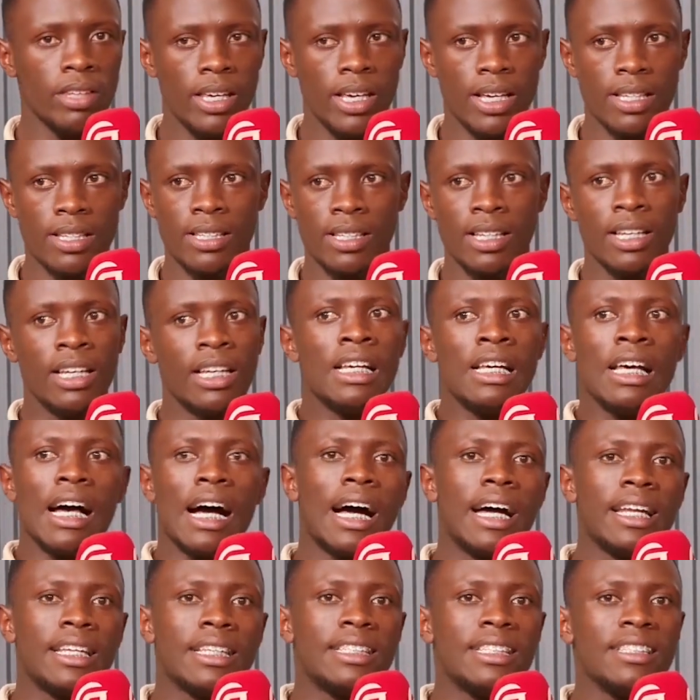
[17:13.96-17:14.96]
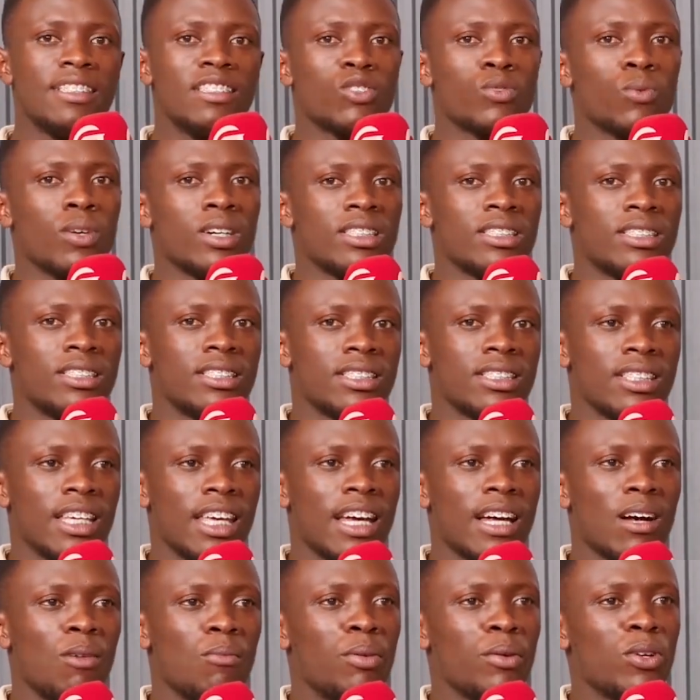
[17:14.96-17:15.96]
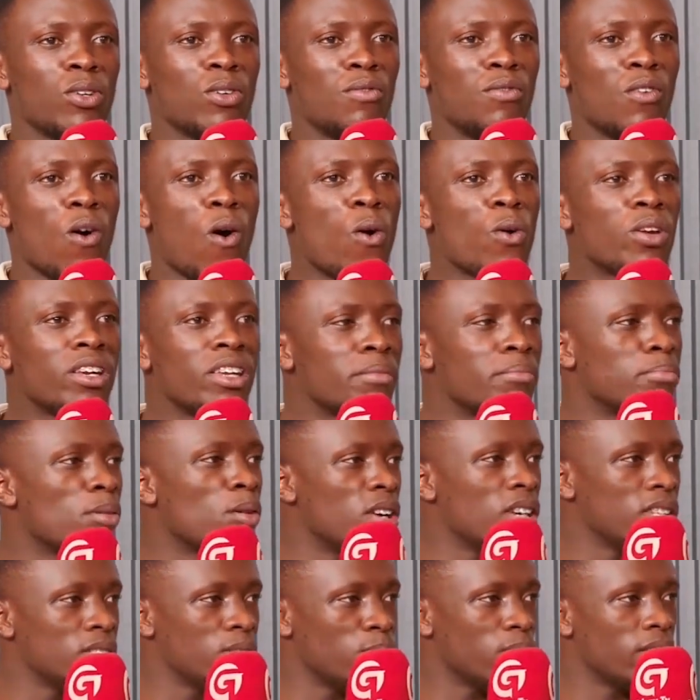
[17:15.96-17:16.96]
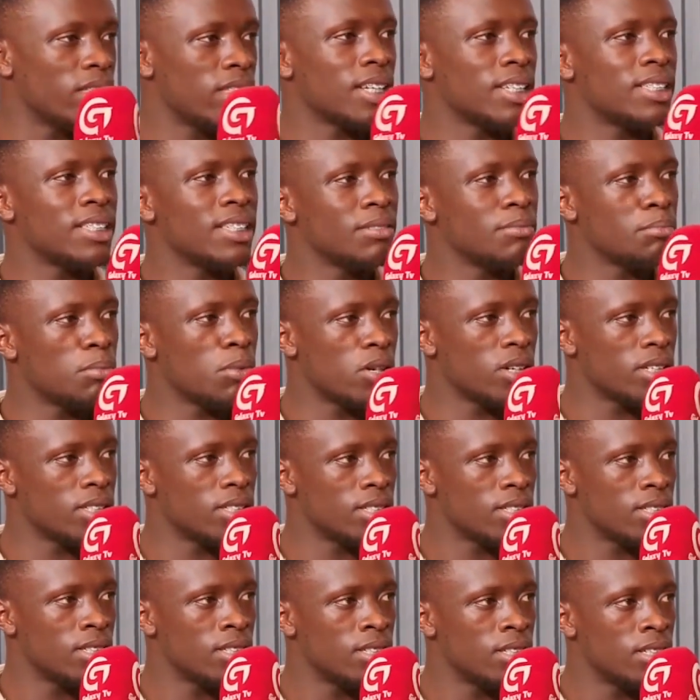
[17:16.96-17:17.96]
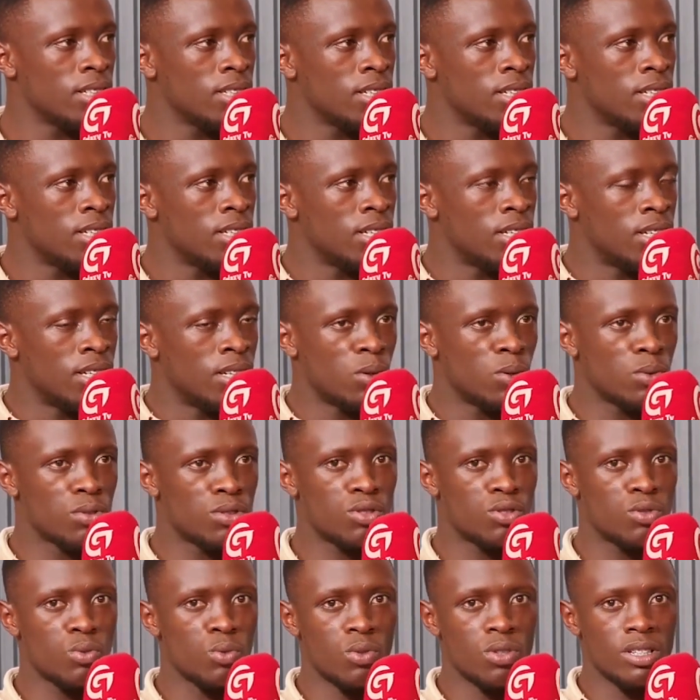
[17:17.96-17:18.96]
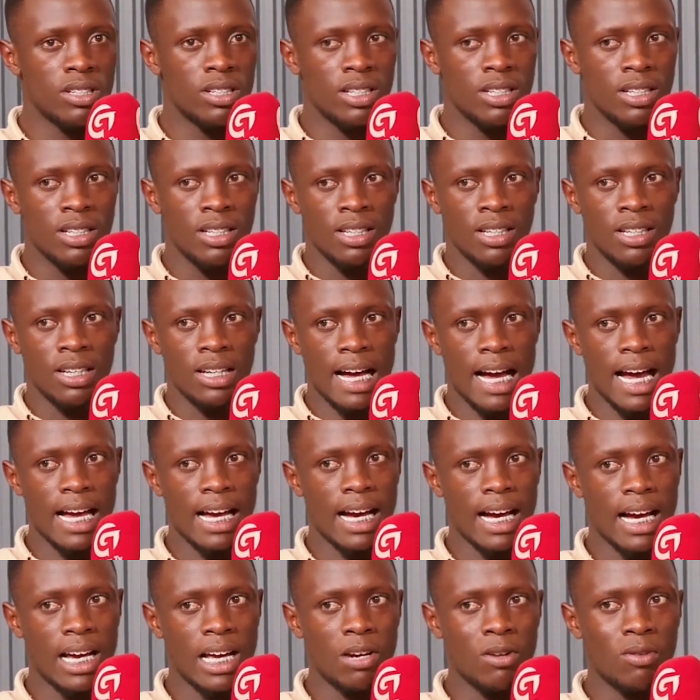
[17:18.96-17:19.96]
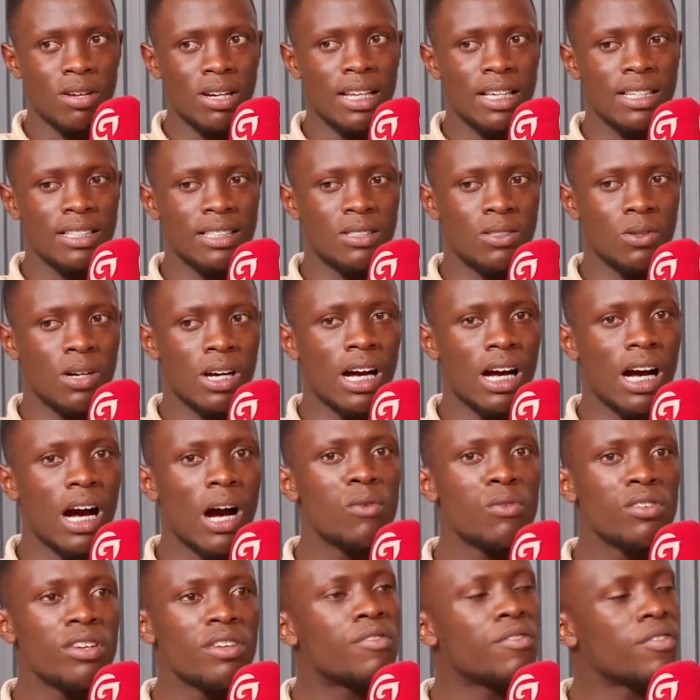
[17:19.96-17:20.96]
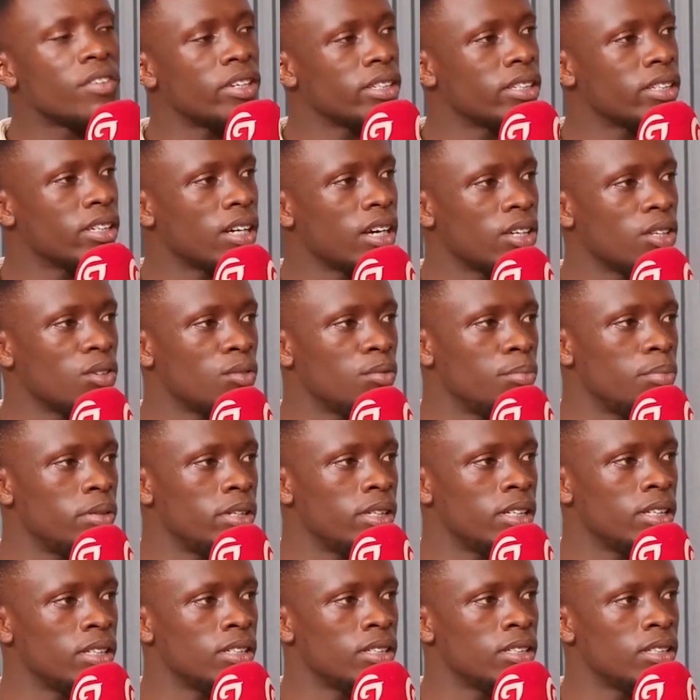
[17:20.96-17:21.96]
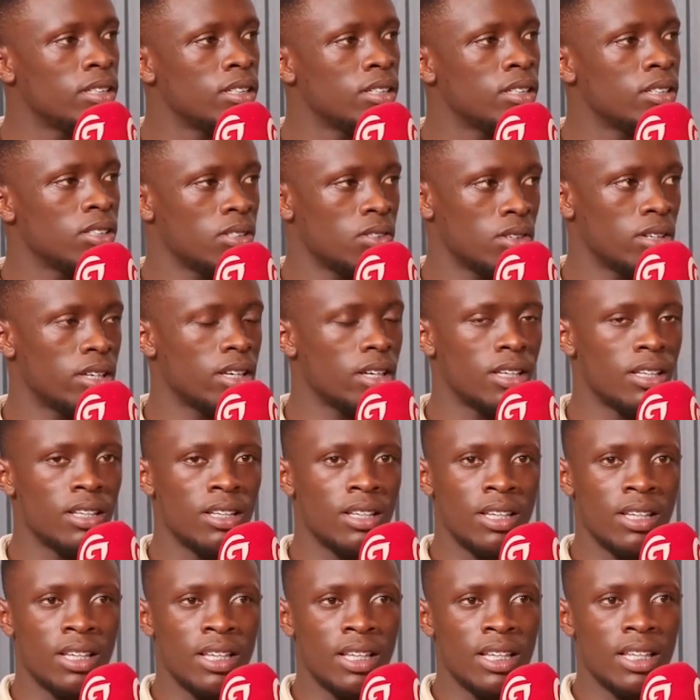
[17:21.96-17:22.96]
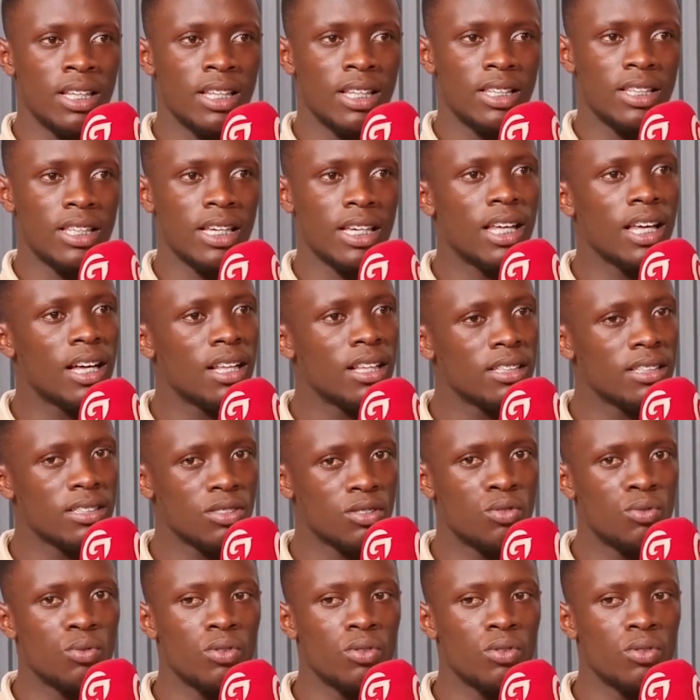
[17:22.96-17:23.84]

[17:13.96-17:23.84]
Yes. And since it was a campaign of only boys, were 13 boys who stood, I realized how different can you be. Okay? The girl,